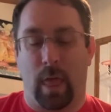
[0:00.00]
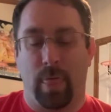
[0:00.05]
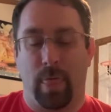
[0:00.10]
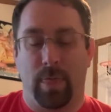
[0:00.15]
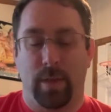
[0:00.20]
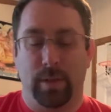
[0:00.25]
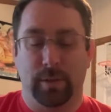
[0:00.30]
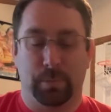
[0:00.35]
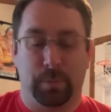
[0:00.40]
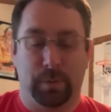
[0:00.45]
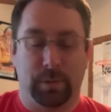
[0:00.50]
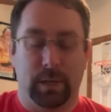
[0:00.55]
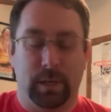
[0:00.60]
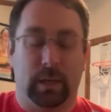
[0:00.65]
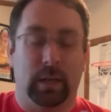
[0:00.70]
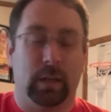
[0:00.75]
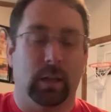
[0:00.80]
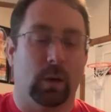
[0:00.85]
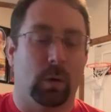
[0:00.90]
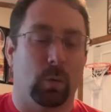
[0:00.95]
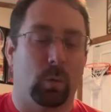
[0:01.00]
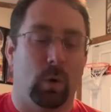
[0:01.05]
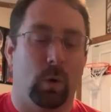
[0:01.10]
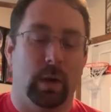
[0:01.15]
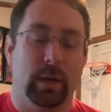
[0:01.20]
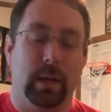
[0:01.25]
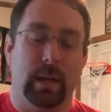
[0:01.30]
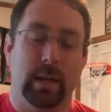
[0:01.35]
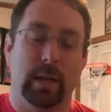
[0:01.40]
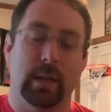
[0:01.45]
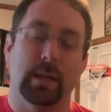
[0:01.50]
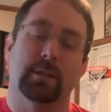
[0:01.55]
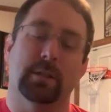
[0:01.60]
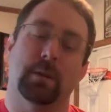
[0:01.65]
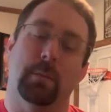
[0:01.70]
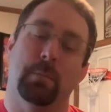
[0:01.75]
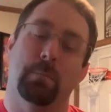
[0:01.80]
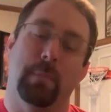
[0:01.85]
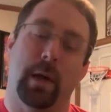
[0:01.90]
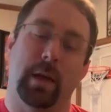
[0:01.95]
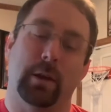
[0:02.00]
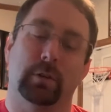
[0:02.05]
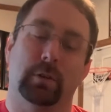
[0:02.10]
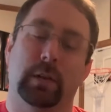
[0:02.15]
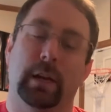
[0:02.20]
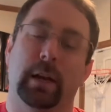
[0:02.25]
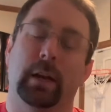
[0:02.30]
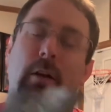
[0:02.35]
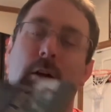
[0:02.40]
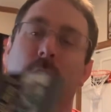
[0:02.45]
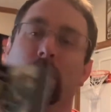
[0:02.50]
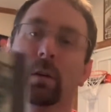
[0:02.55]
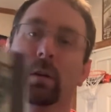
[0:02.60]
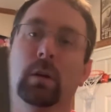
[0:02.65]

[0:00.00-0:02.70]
This particular one is Metal Gear.